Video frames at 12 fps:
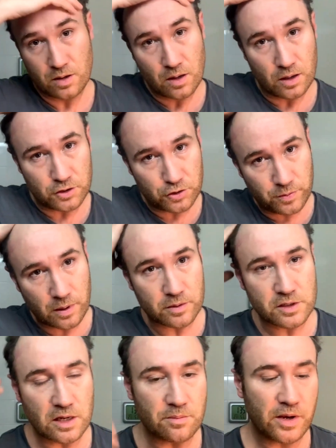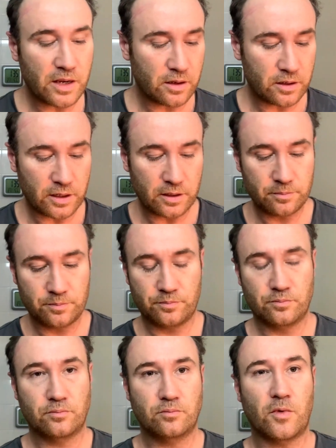You should be able to see immediately.
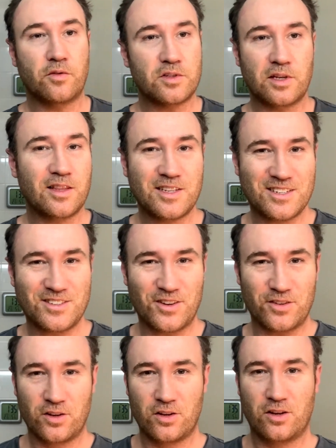Obviously this is not